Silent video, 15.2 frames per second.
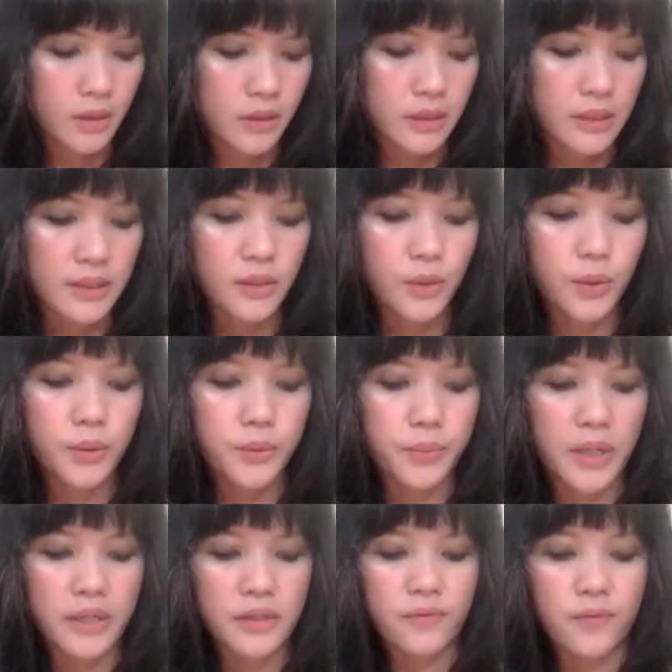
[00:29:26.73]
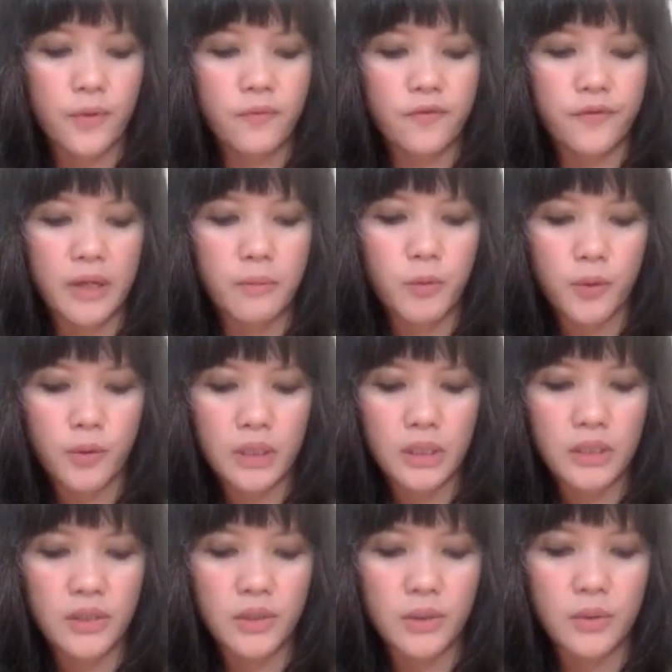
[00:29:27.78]
The school runs from
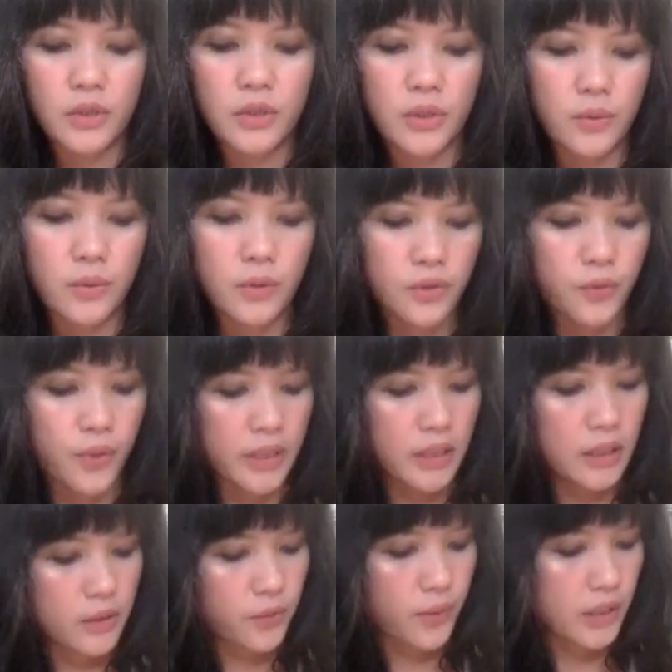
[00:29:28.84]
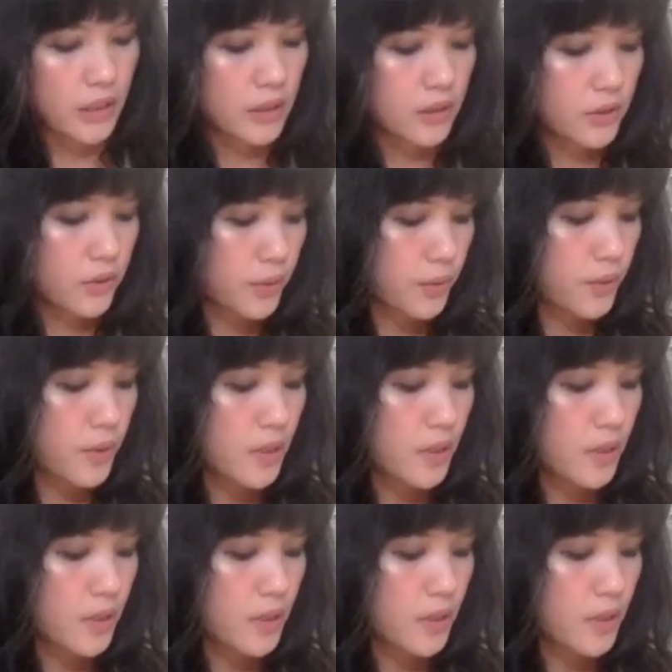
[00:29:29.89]
February to June 2022,